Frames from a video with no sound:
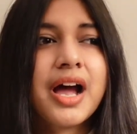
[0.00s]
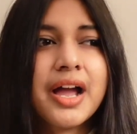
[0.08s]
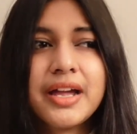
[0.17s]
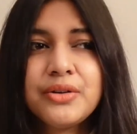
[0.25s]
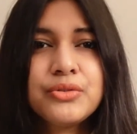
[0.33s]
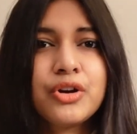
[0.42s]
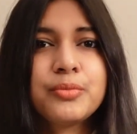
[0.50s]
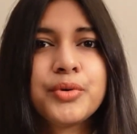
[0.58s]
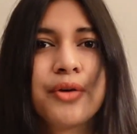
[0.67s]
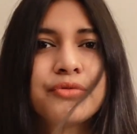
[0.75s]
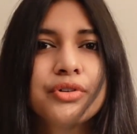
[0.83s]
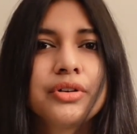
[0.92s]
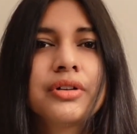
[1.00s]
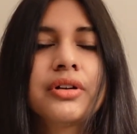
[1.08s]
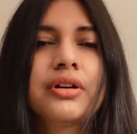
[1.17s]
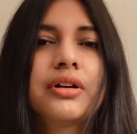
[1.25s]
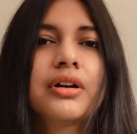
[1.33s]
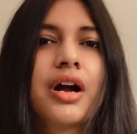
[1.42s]
I do not prefer
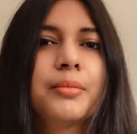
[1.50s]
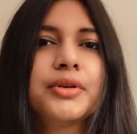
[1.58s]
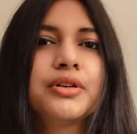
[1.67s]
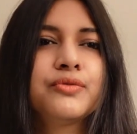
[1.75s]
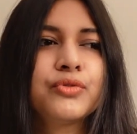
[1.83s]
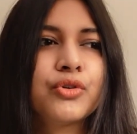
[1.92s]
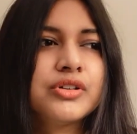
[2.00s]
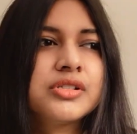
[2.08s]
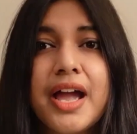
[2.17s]
carpeted floors,